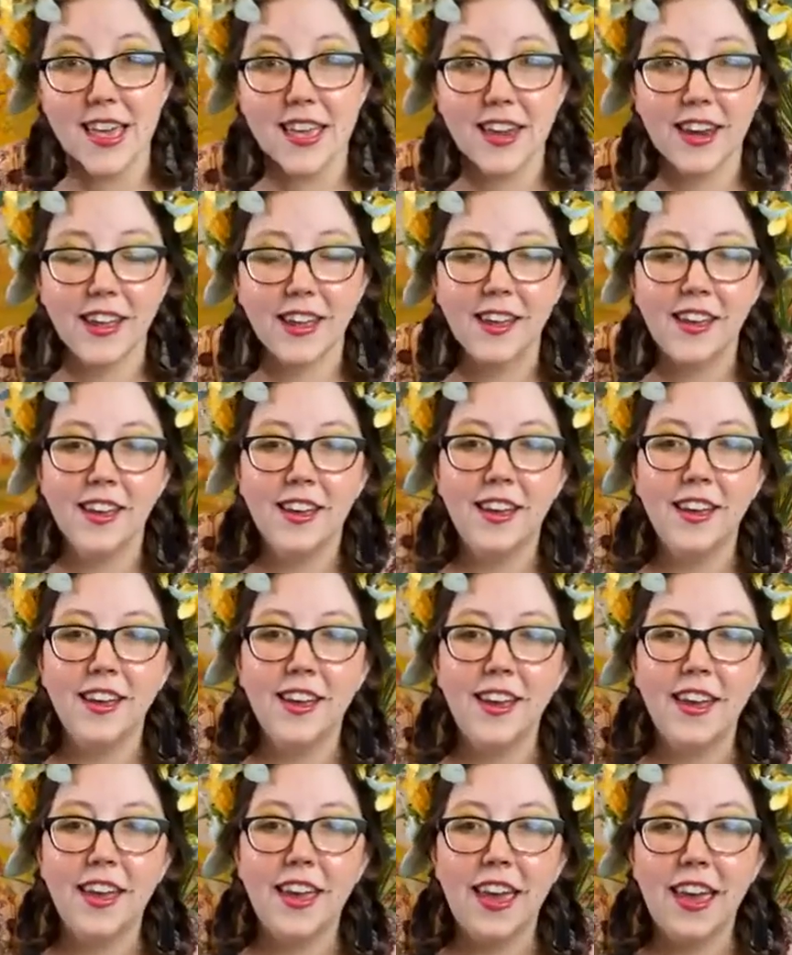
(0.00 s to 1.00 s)
did!
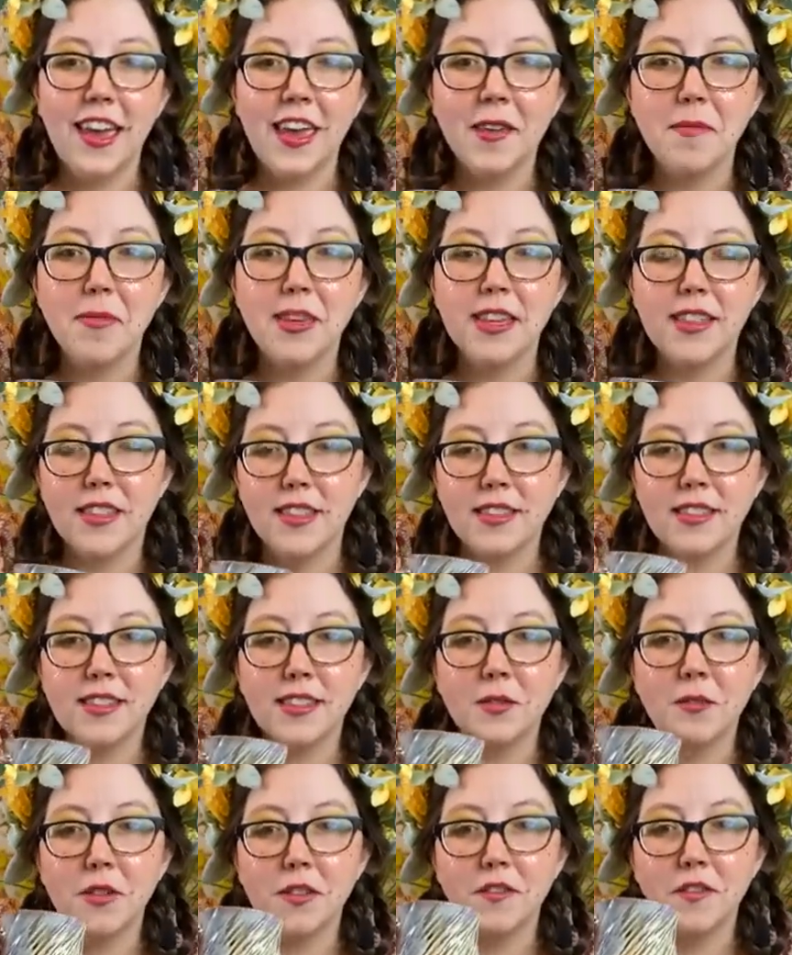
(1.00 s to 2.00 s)
Amy, this
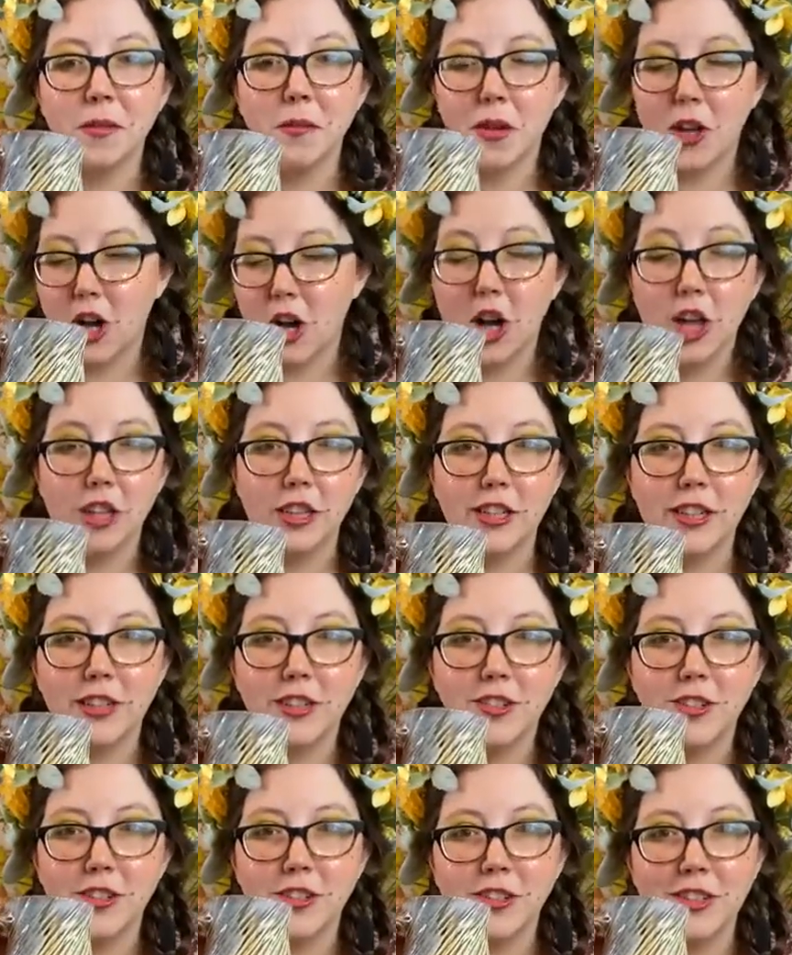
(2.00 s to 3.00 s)
is one from
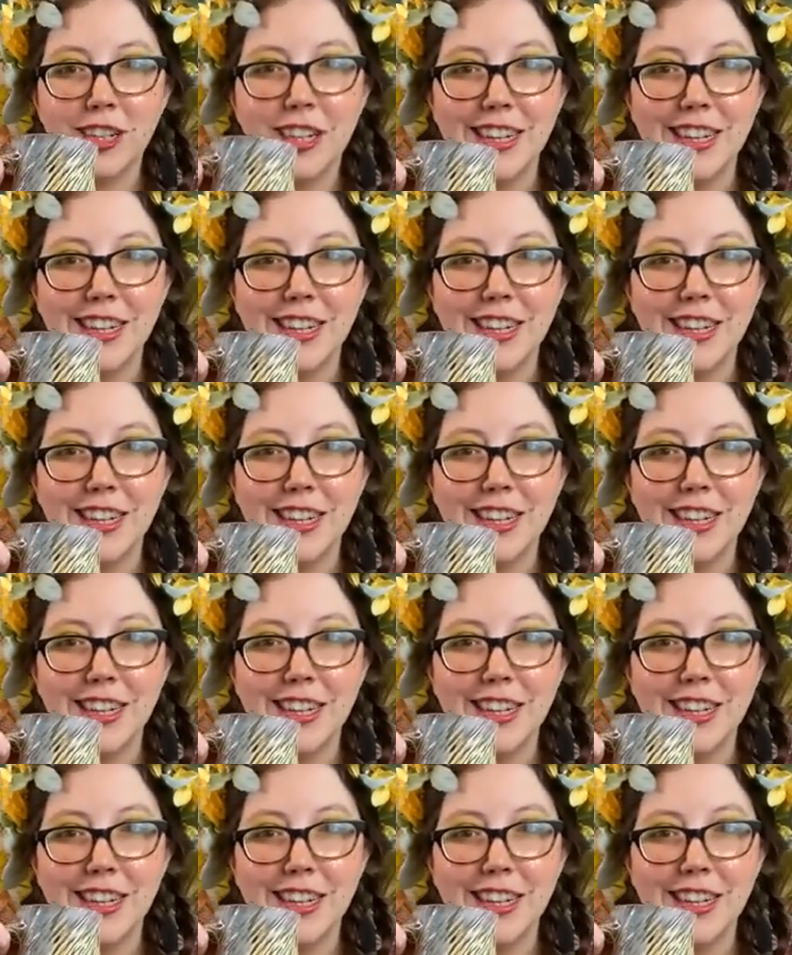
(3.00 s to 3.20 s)
college.